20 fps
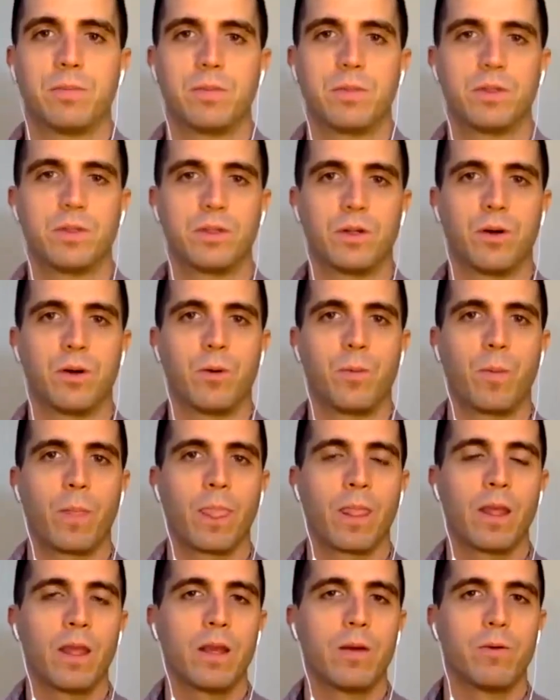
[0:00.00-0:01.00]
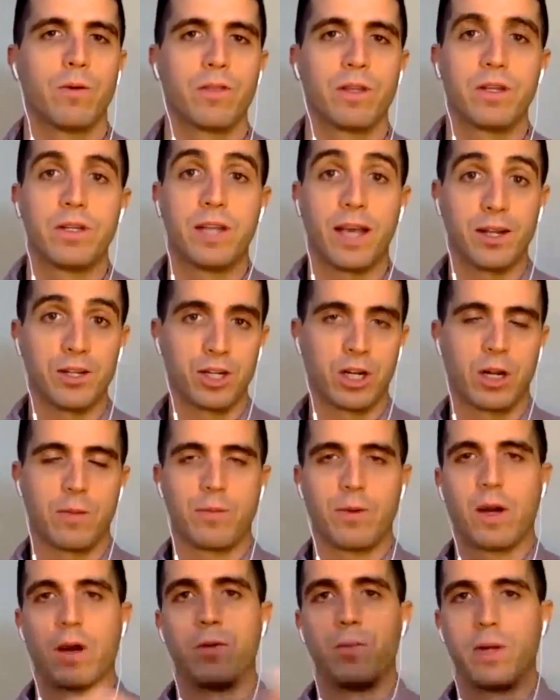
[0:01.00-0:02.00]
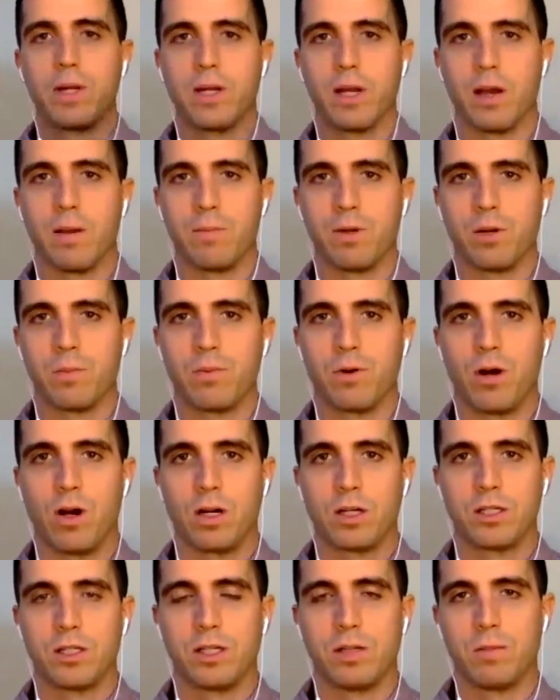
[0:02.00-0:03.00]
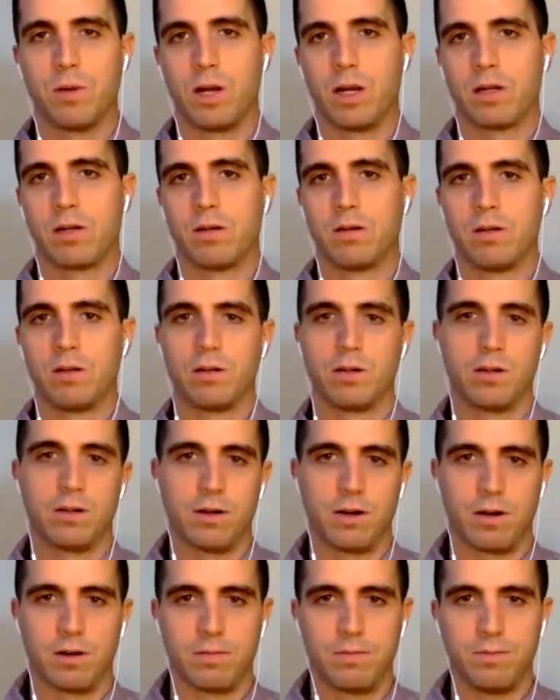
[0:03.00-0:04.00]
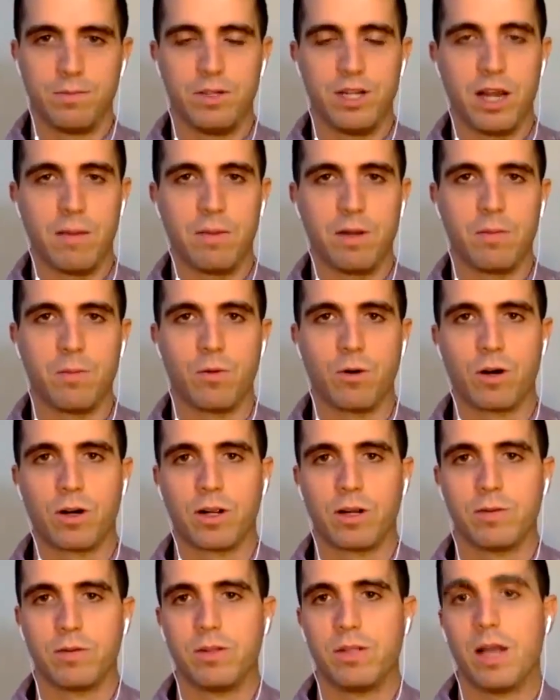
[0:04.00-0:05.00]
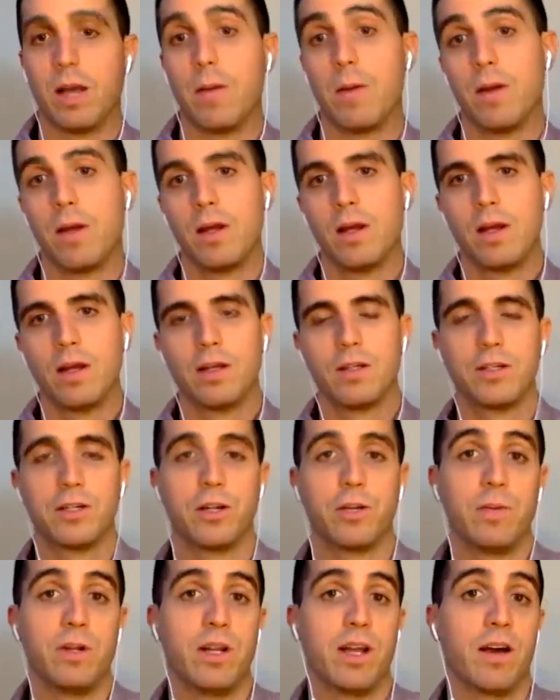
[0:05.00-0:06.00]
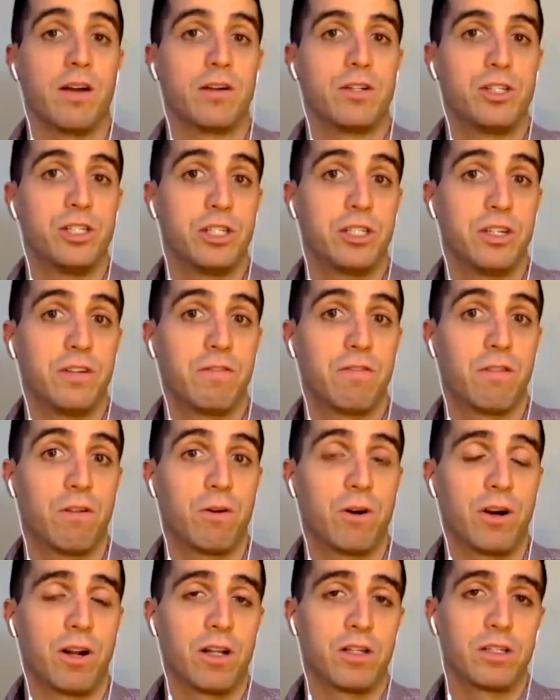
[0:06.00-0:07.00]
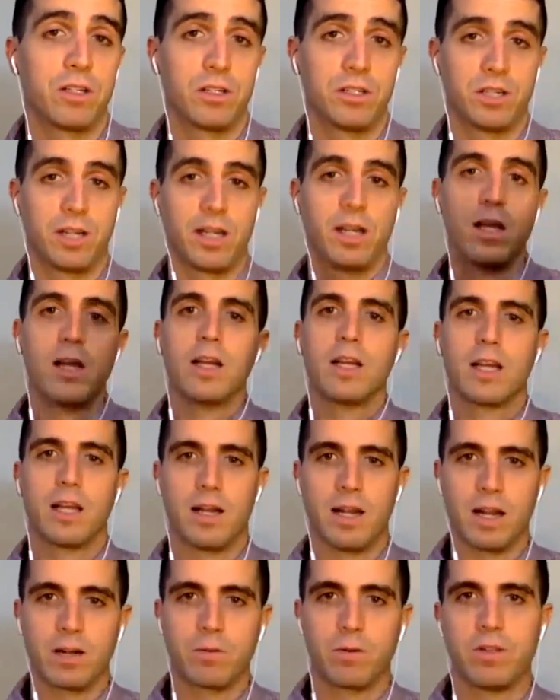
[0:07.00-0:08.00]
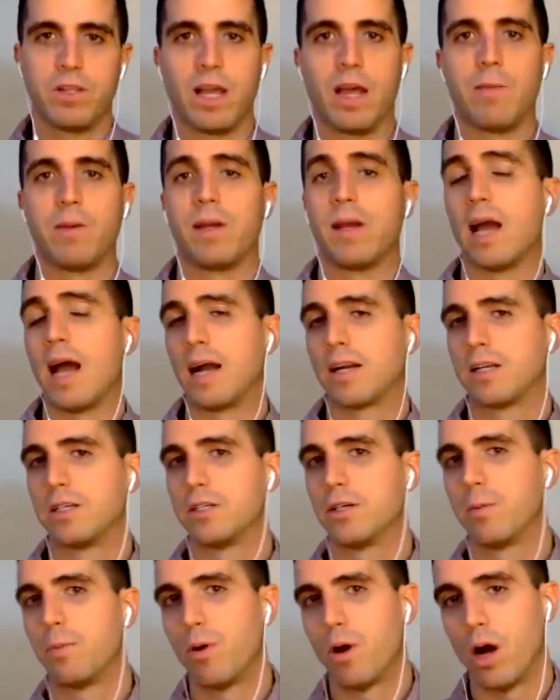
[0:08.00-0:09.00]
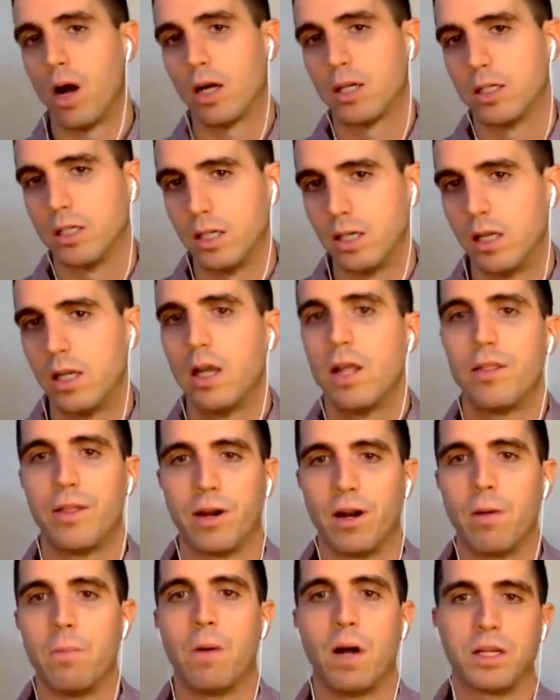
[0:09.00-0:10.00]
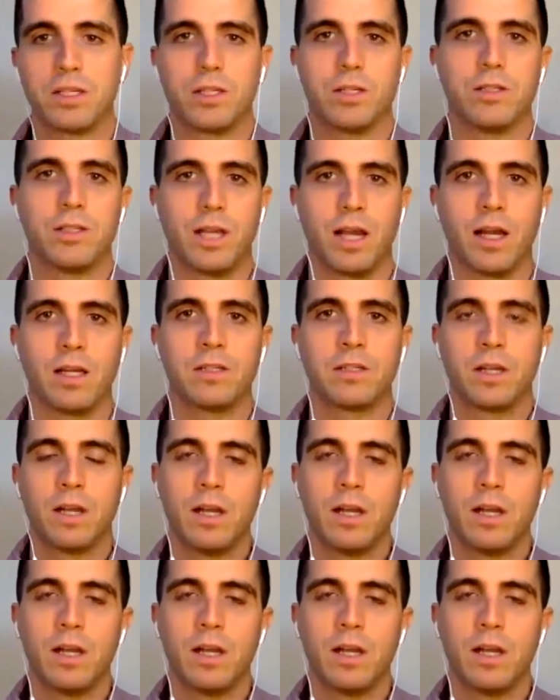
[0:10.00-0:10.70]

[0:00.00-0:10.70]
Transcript: So with intention, I would become your proxy, Michael, or Debbie. I'm working with Debbie. It's going to be down. She's in Florida. So I'll say, connect with Debbie, act as her proxy. Then I'll muscle test.